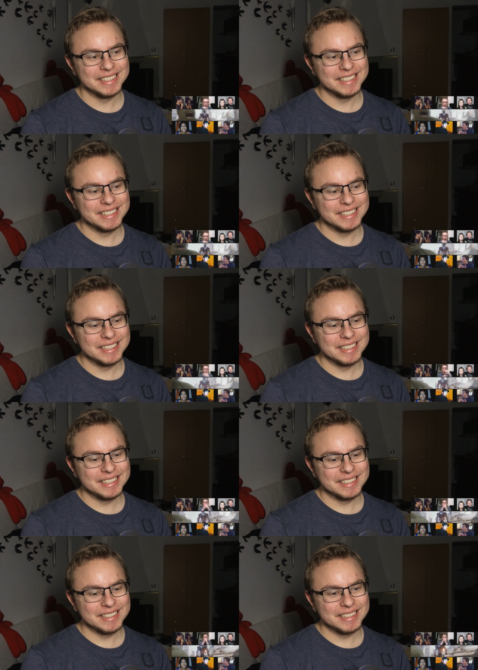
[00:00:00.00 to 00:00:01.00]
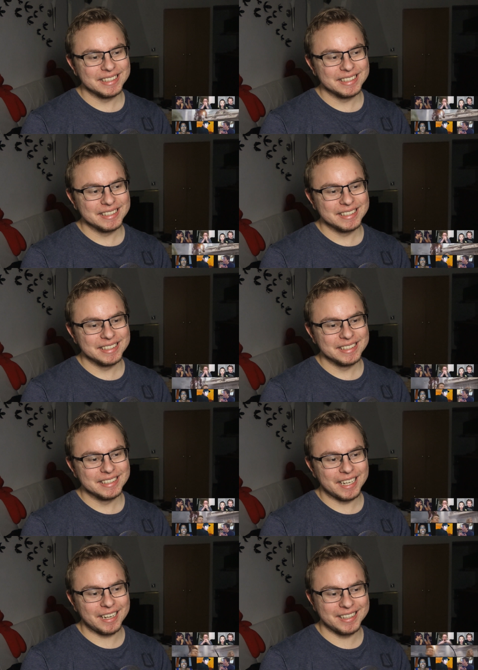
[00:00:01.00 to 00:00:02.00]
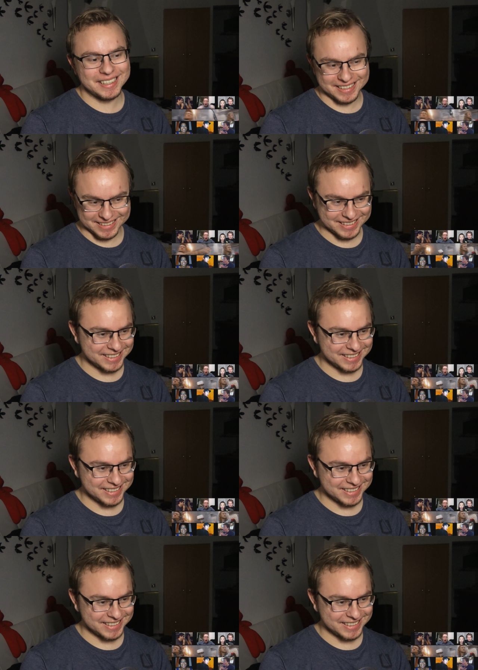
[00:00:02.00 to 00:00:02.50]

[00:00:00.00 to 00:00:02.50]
(silence)